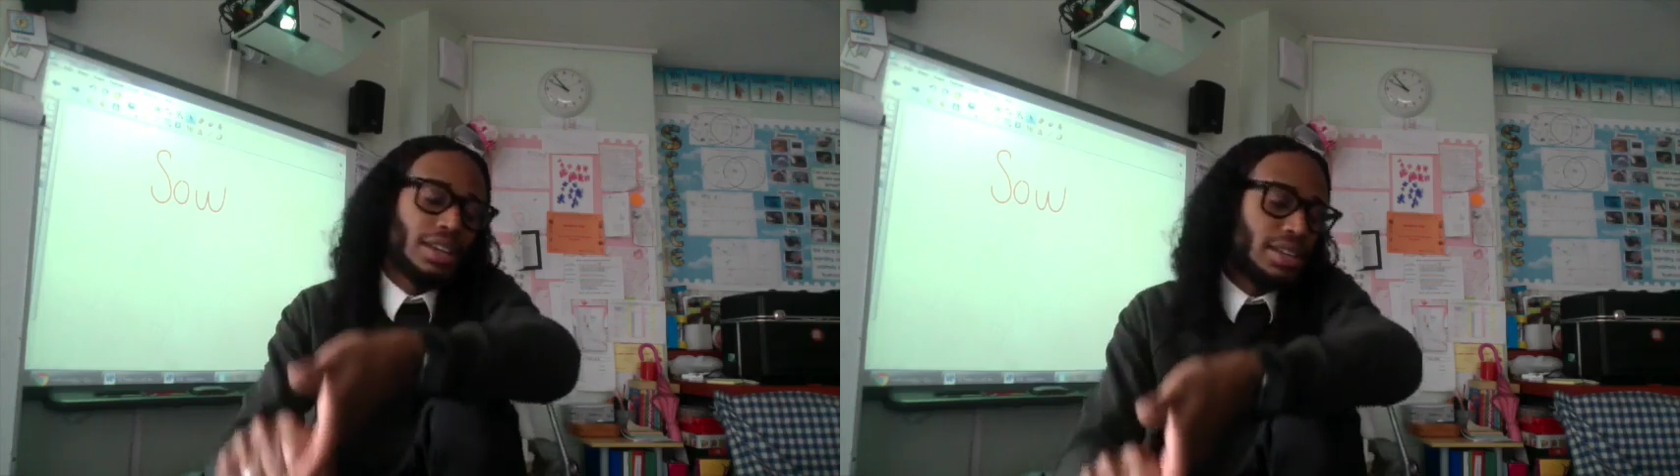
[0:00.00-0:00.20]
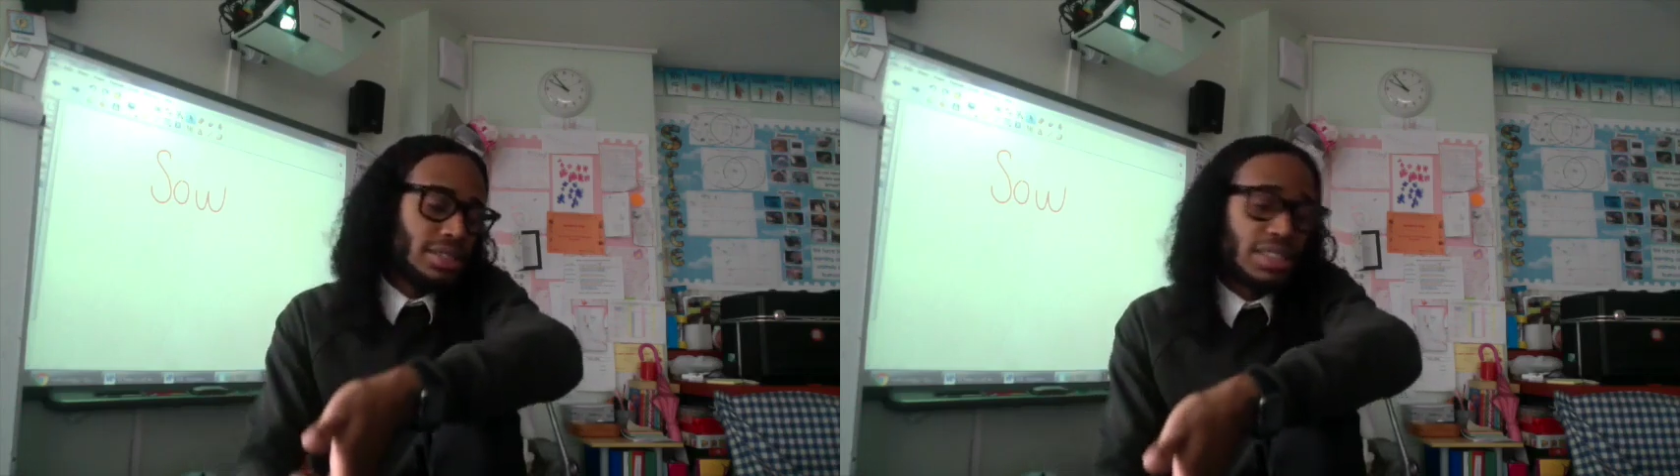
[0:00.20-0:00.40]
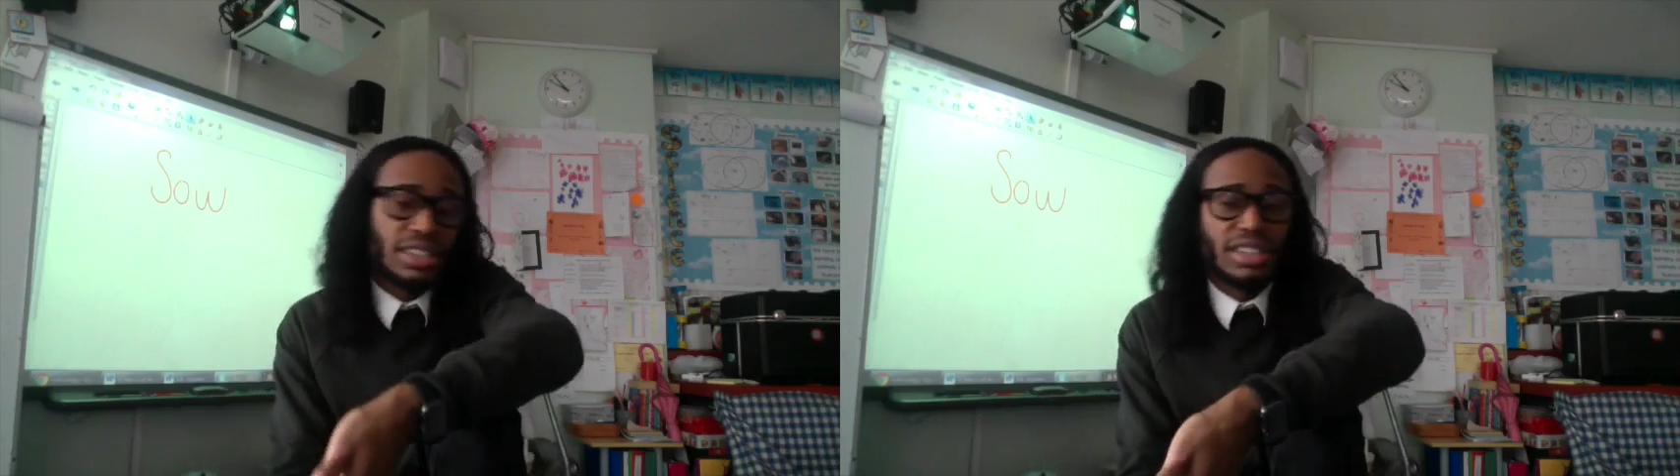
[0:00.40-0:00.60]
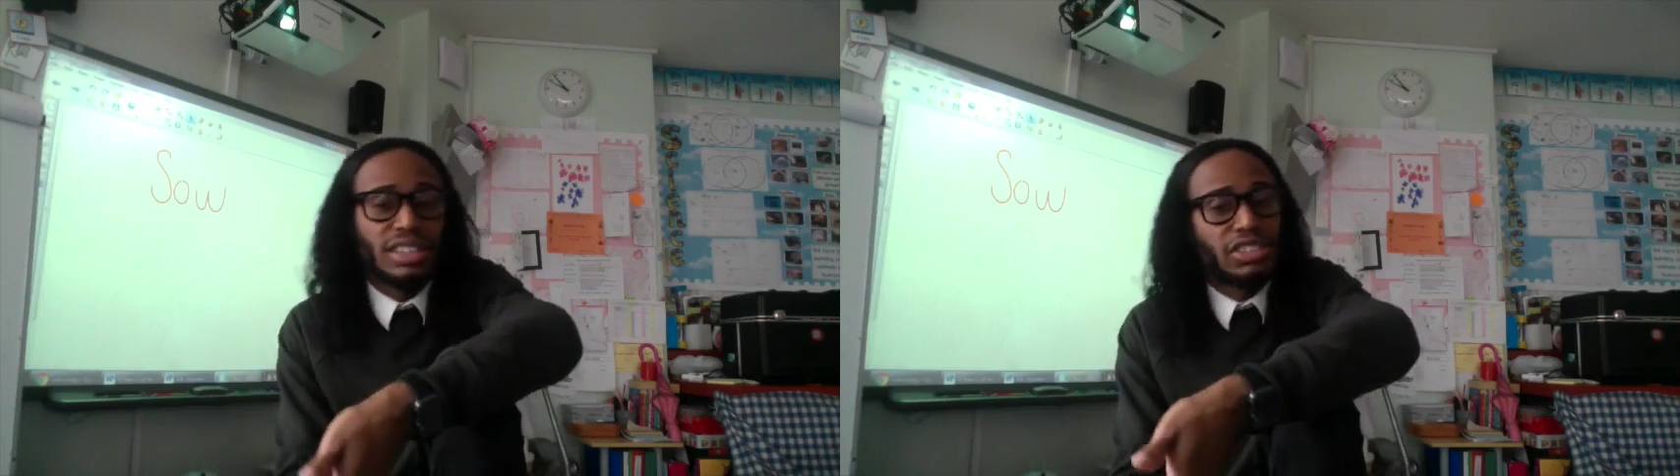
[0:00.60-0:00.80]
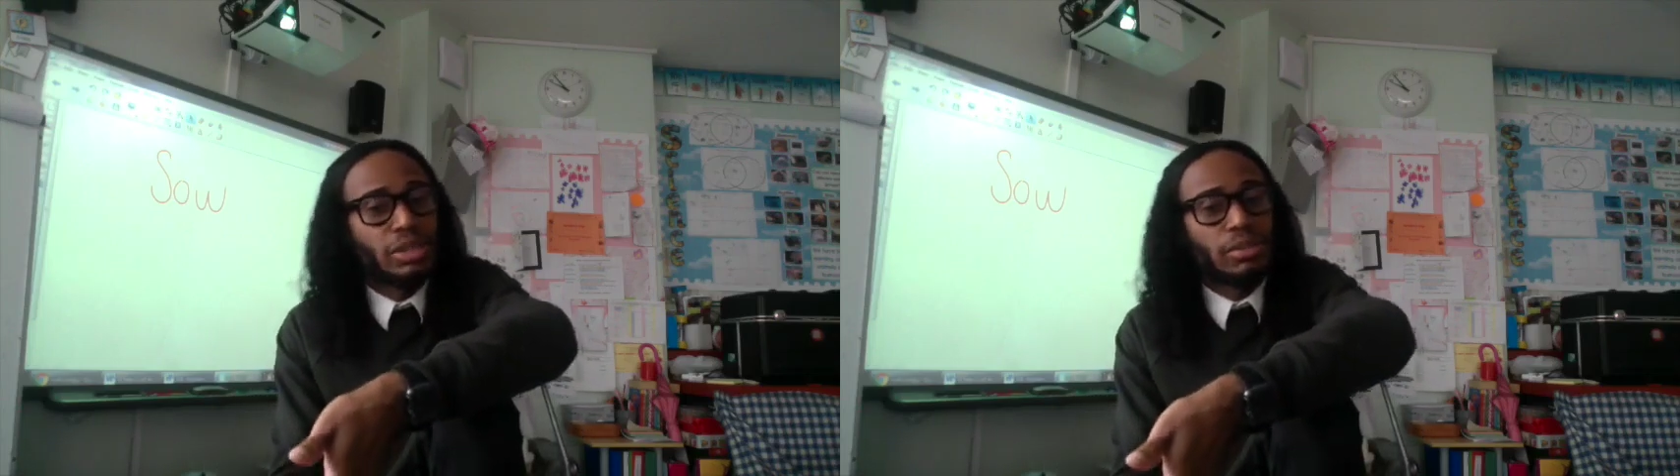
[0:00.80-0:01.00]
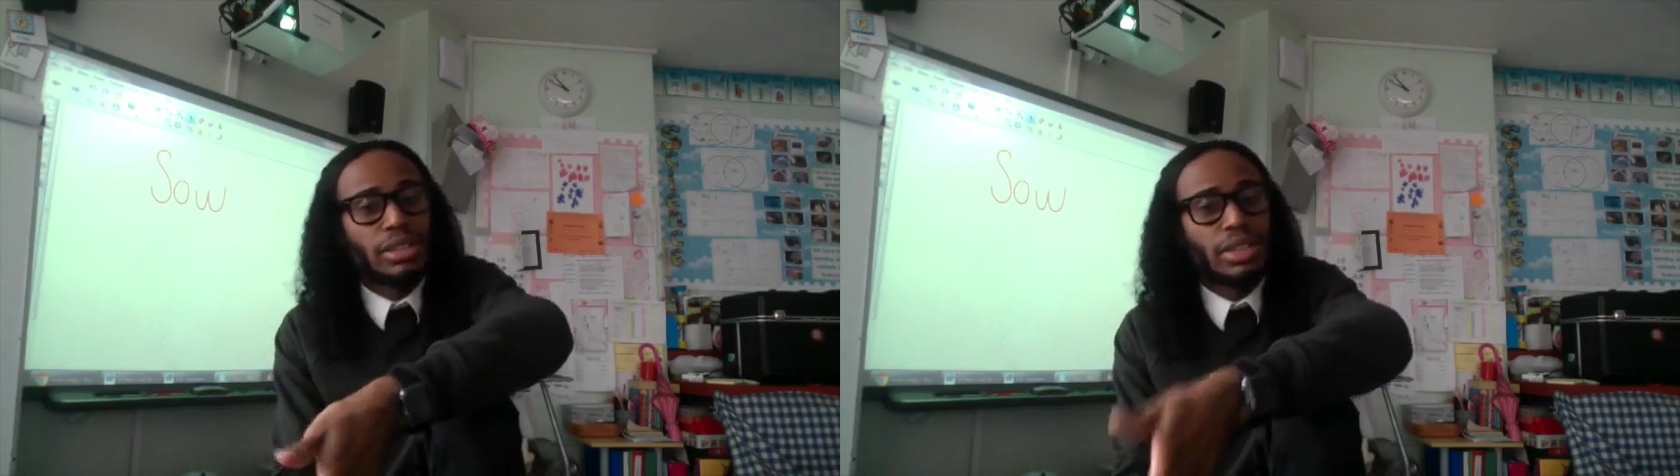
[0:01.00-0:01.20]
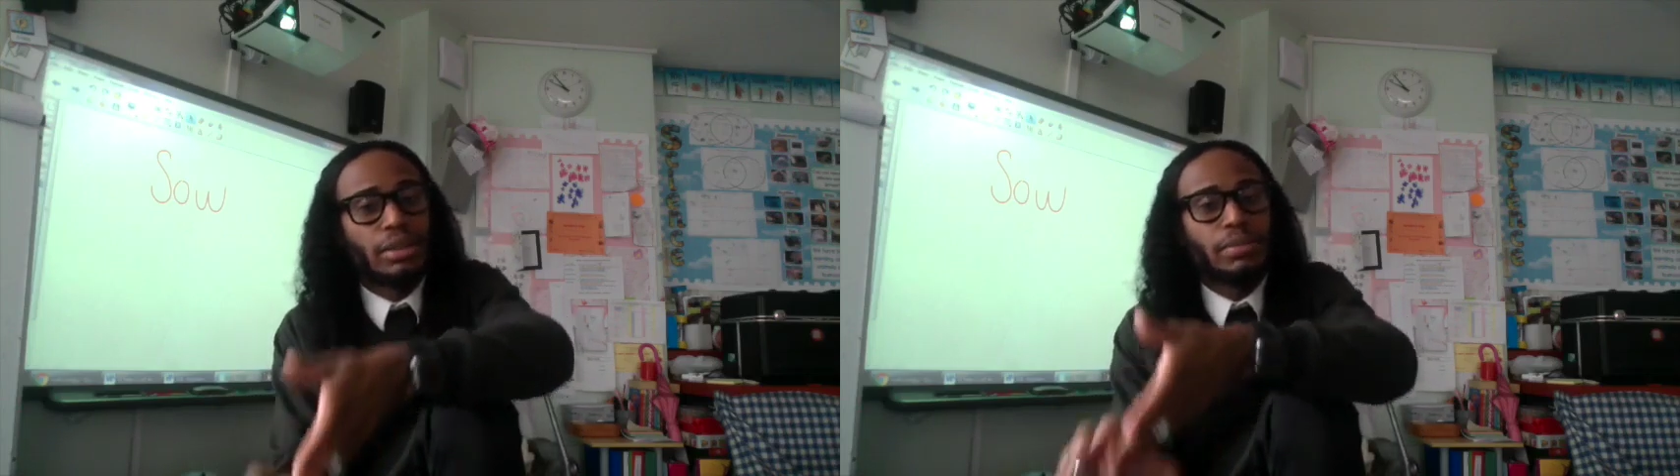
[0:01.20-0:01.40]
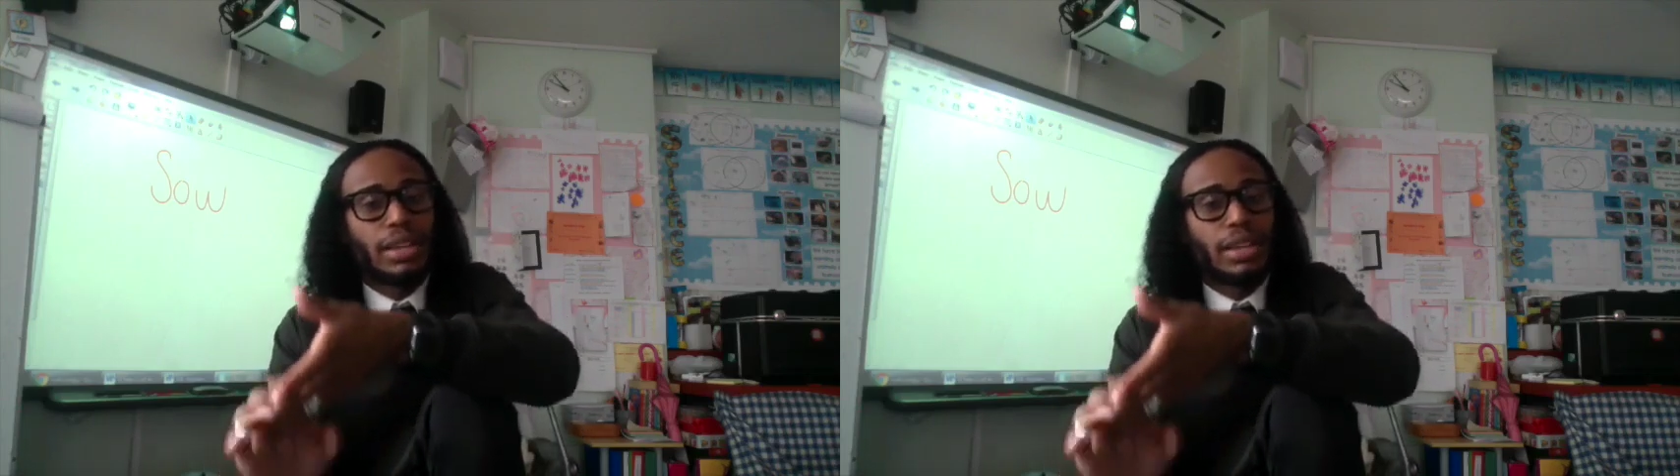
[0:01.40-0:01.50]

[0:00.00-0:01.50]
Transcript: senior leadership team,